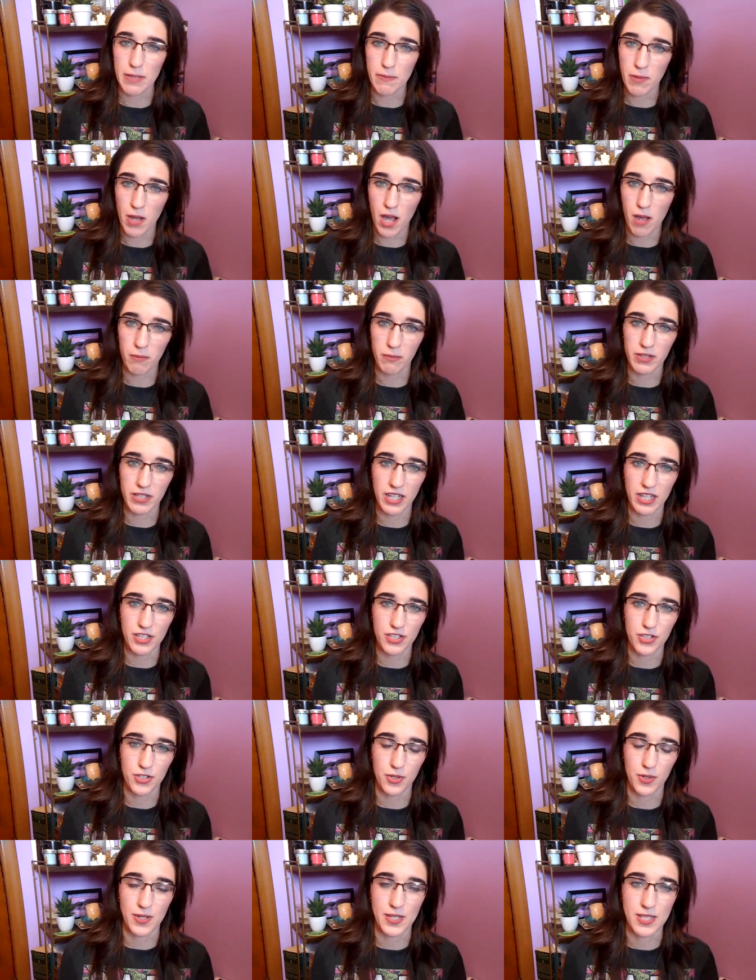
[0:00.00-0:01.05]
balm
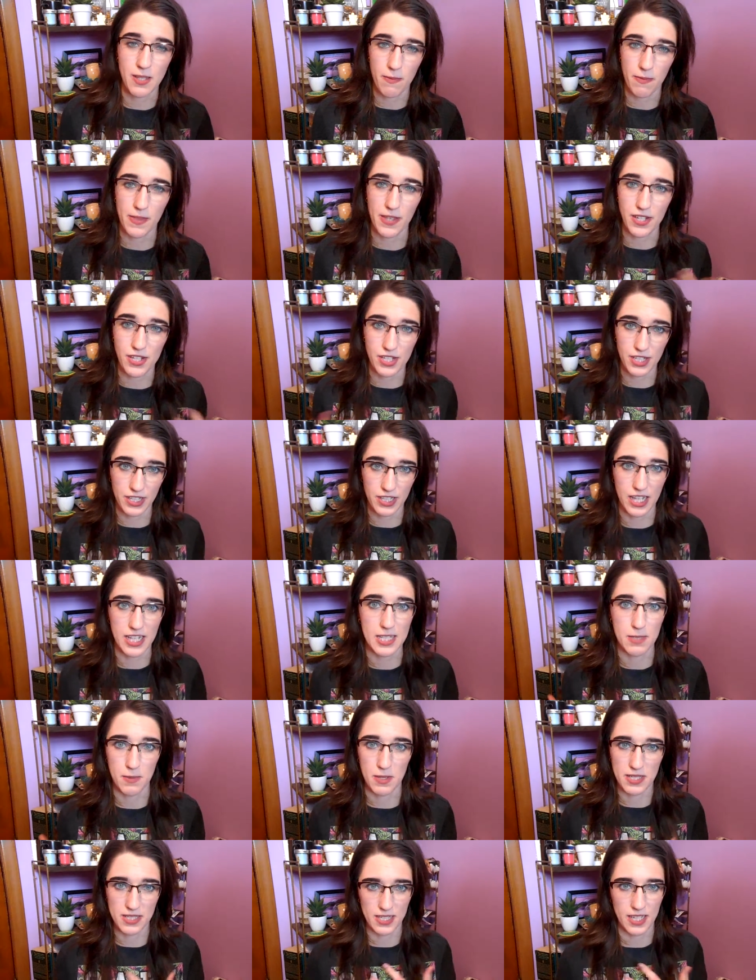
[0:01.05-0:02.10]
cleanser or something to cleanse
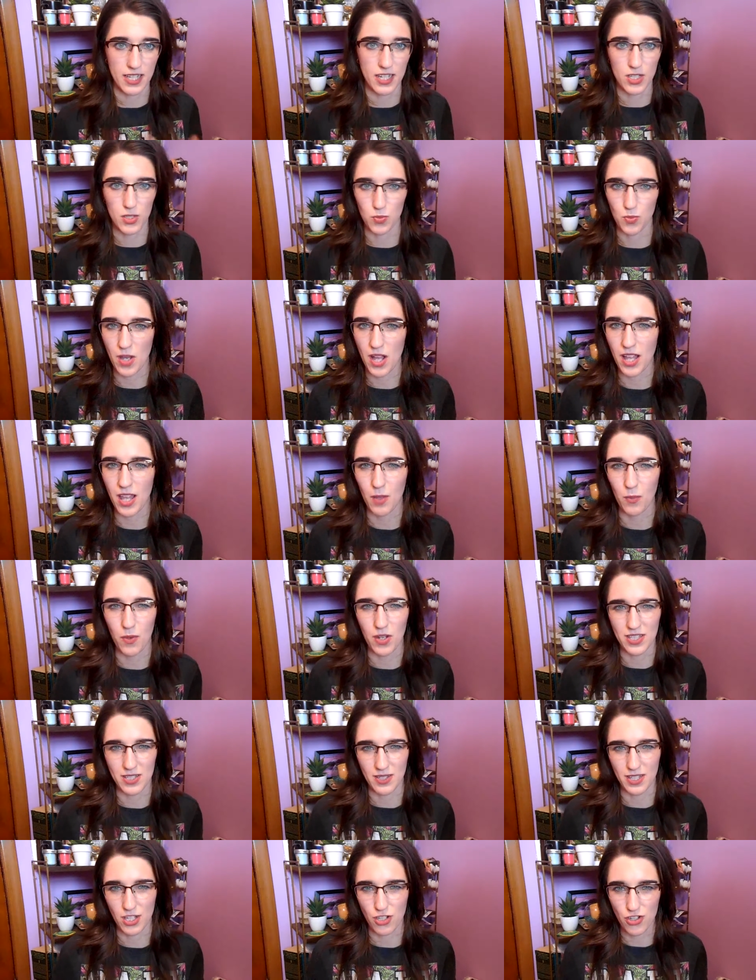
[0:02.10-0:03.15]
my skin as well. I want
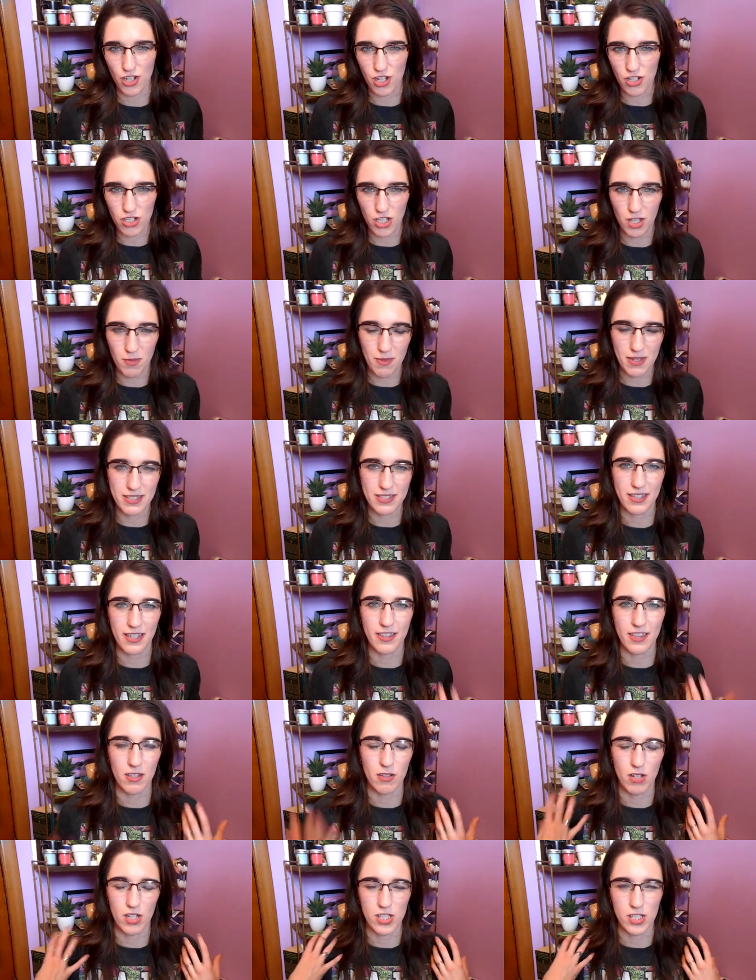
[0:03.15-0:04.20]
something gentle on my skin
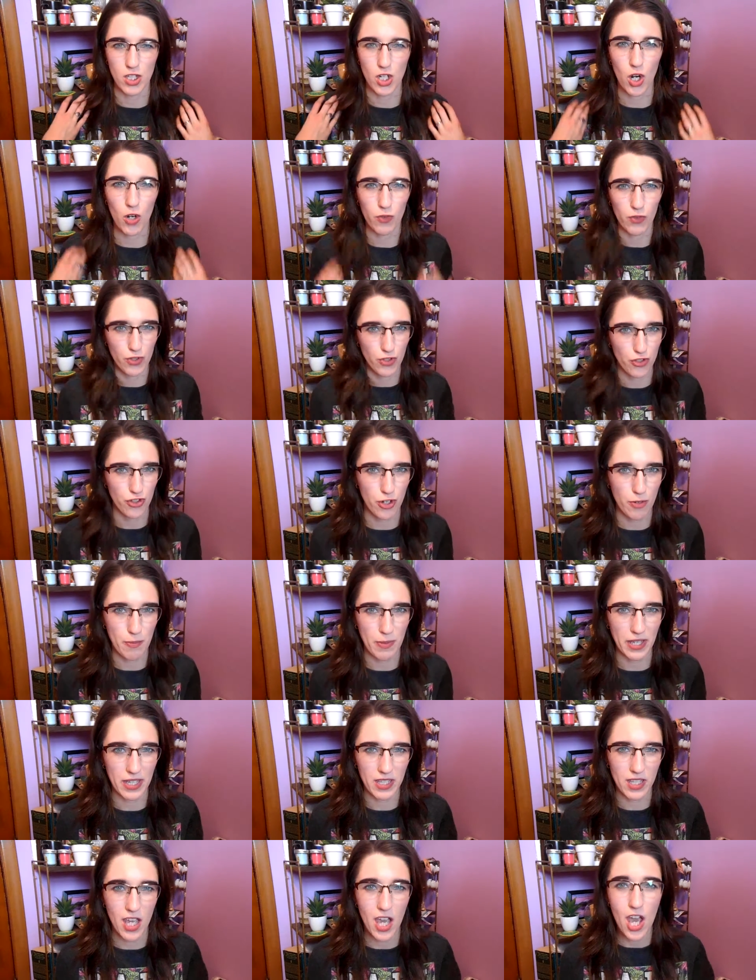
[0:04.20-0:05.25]
that isn't
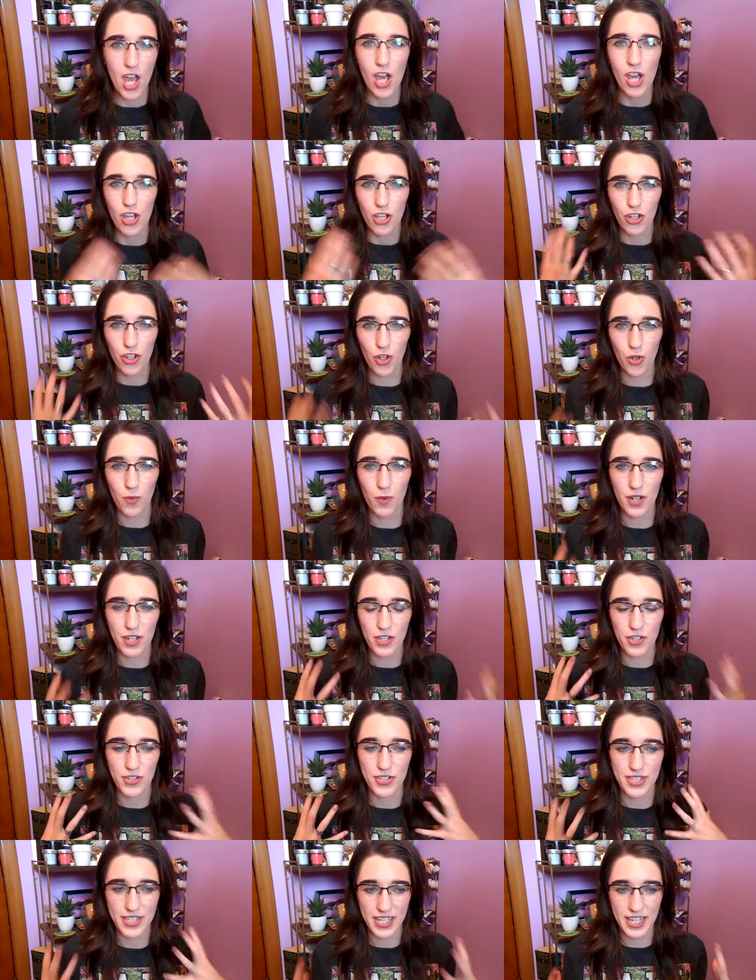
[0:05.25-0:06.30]
overstripping. You don't want your
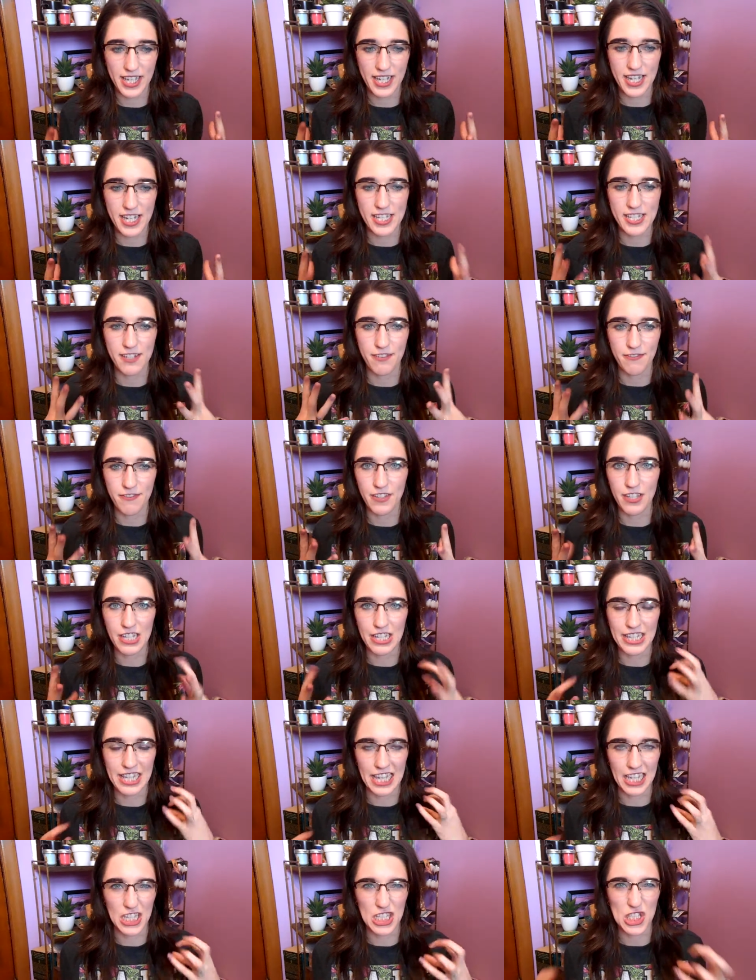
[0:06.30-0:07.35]
skin to feel
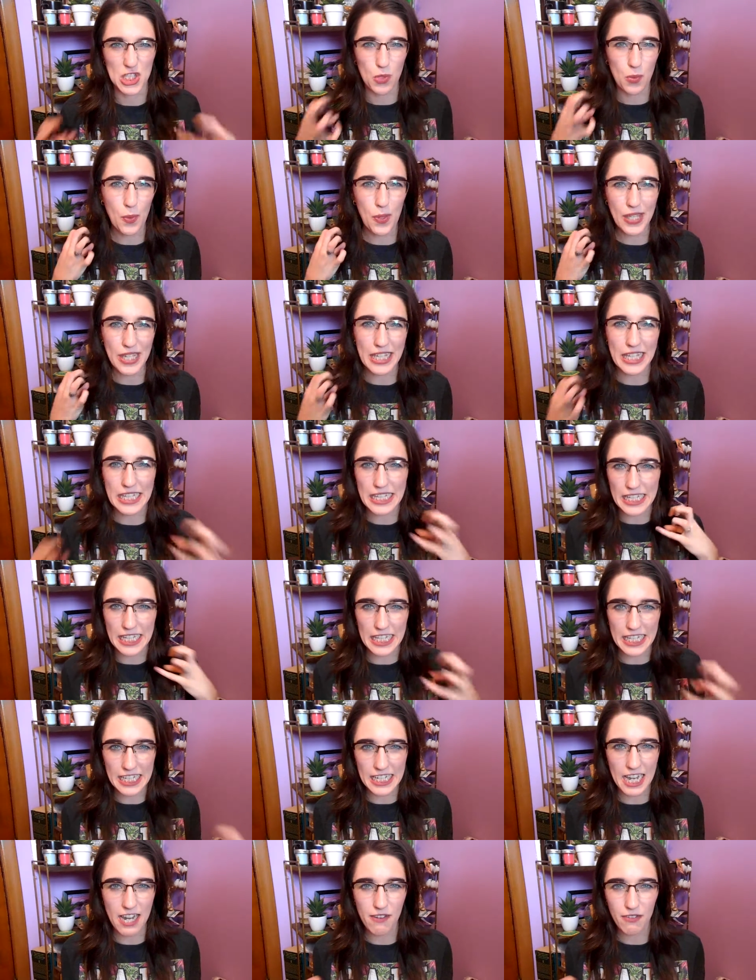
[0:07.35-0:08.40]
like squeaky
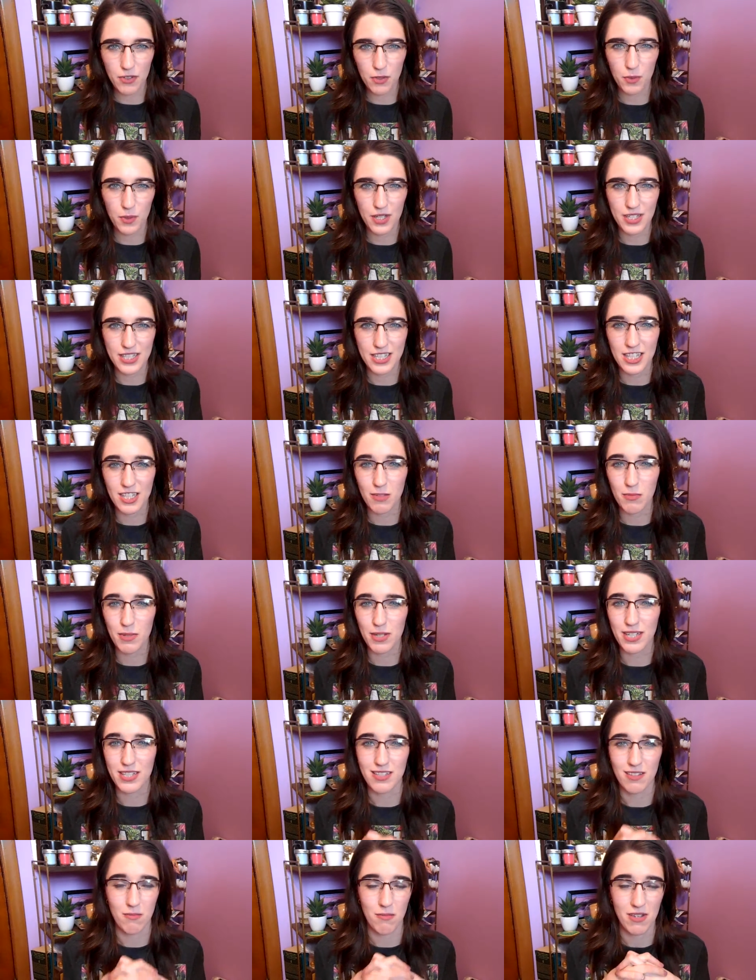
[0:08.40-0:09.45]
clean afterwards either
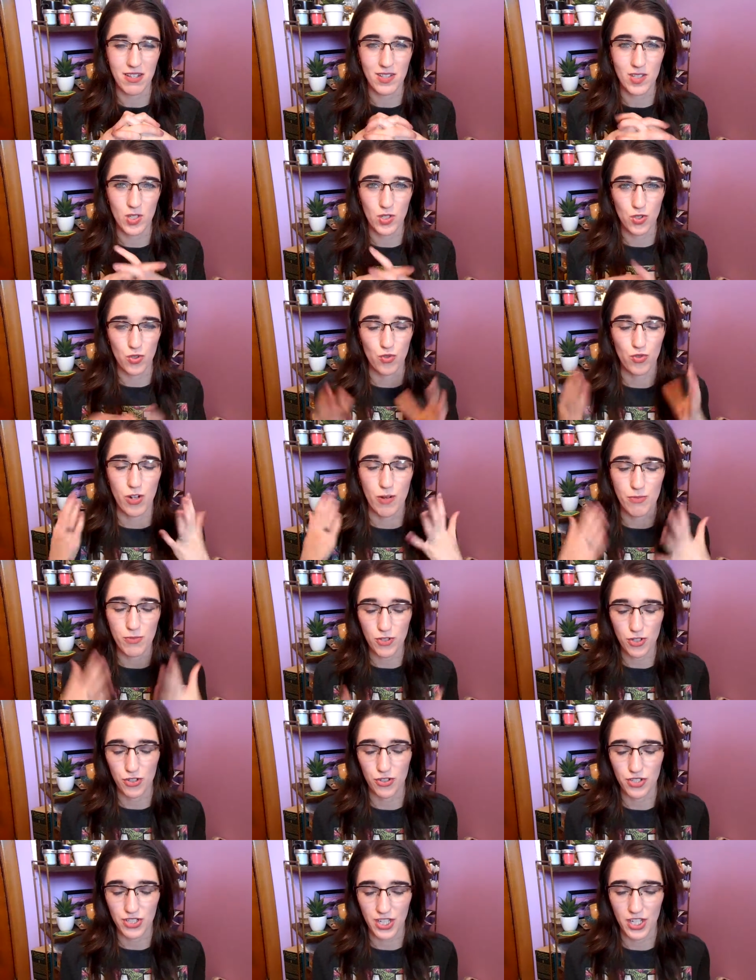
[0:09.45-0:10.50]
because it means it's stripped
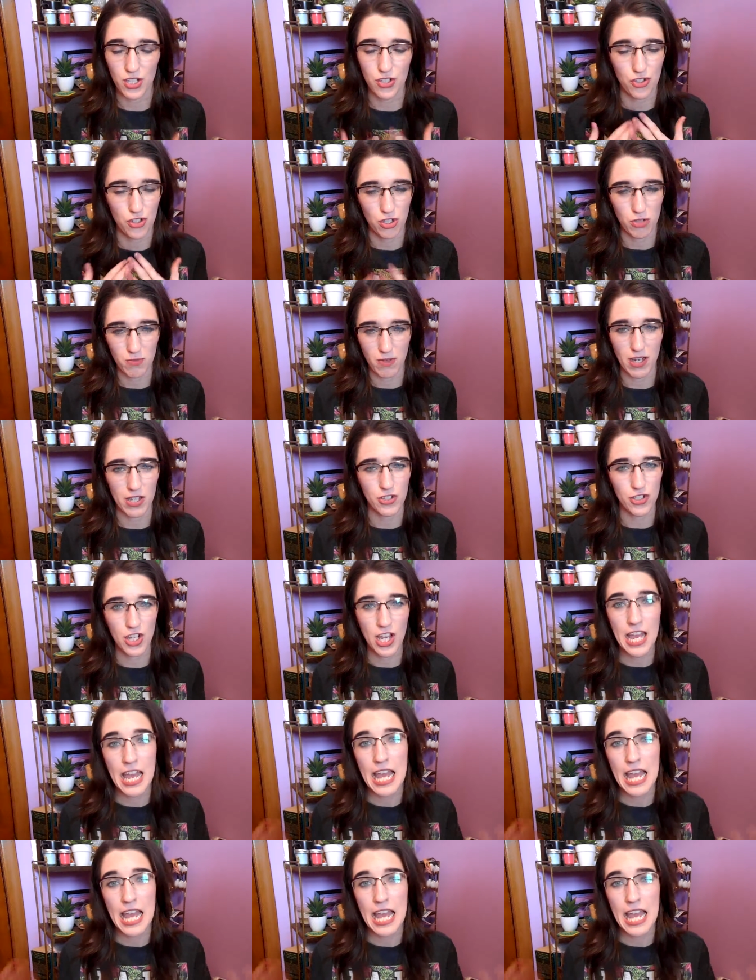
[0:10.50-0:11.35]
your skin too much